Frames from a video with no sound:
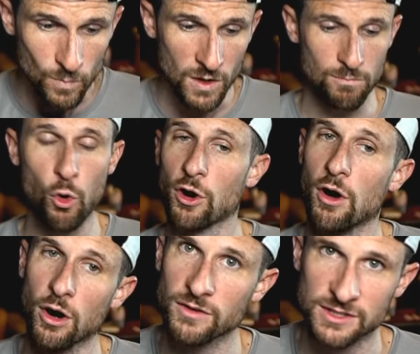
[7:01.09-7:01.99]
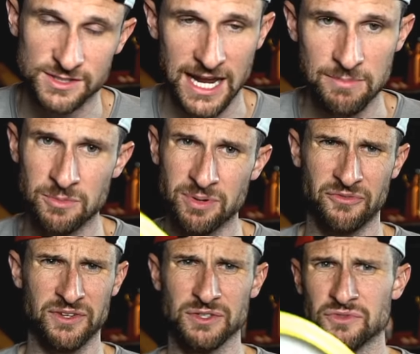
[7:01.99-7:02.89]
more overstable, but
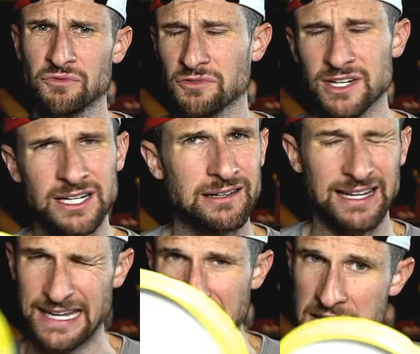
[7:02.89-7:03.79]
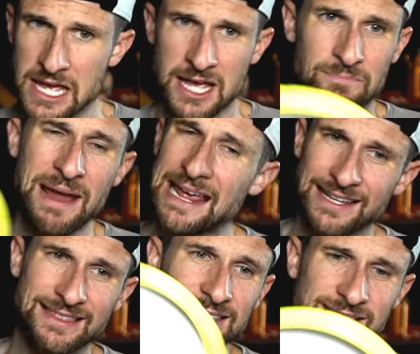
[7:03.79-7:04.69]
feels real, like, man,
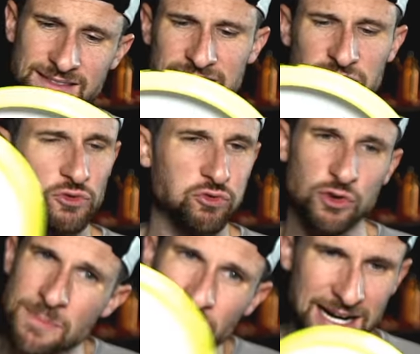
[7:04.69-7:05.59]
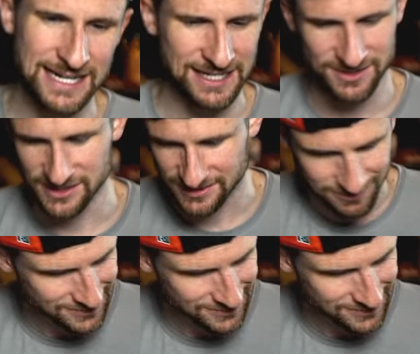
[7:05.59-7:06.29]
like this grip right here, just